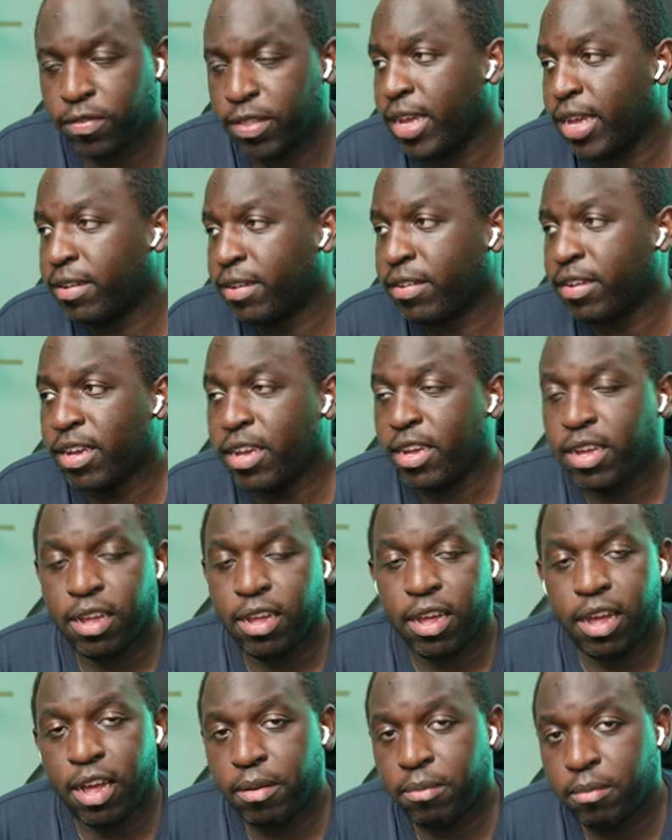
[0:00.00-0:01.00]
of that
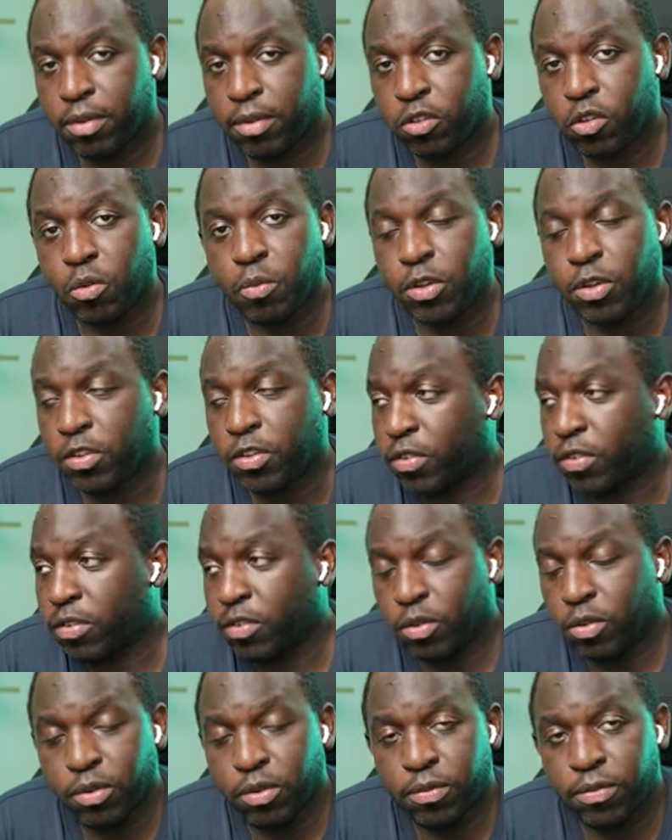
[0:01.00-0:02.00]
is almost
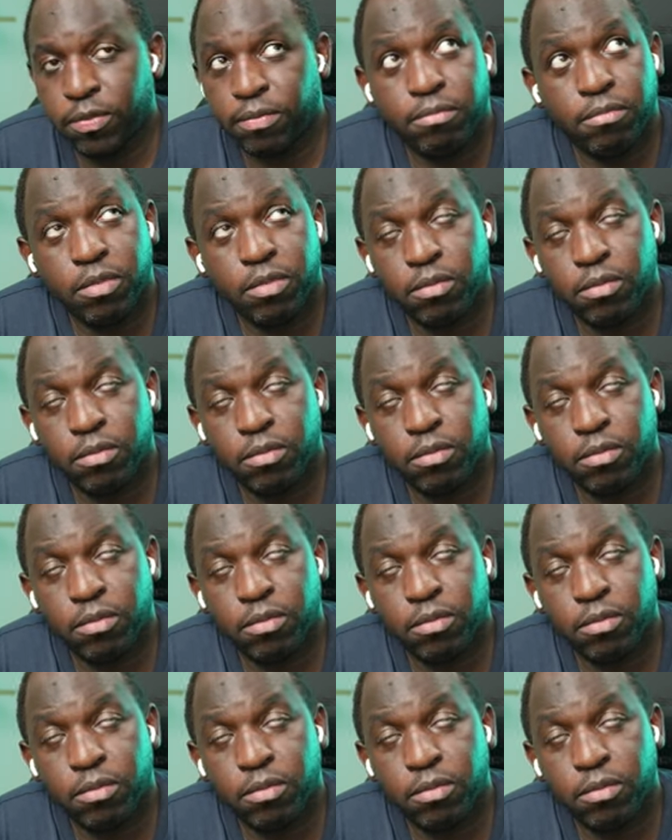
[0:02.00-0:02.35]
sort of